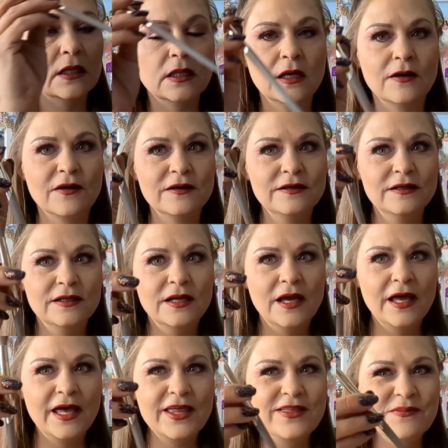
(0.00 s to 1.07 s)
our
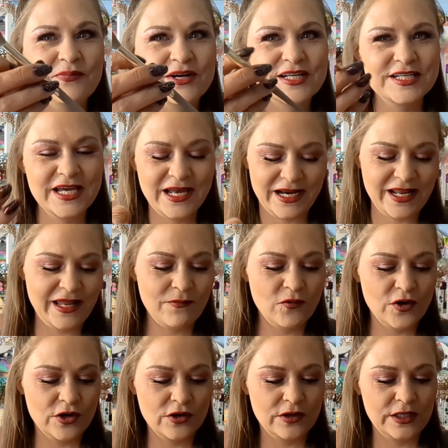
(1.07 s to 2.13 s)
other brush out, and
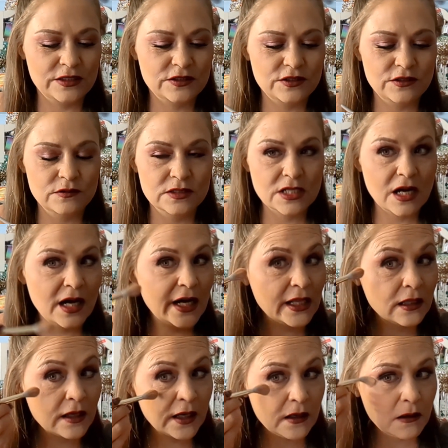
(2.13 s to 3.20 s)
we're going to use the
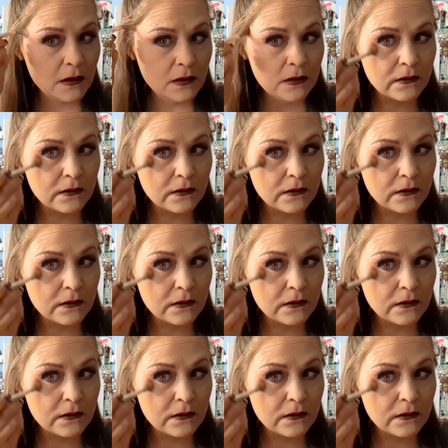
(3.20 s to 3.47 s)
highlighter.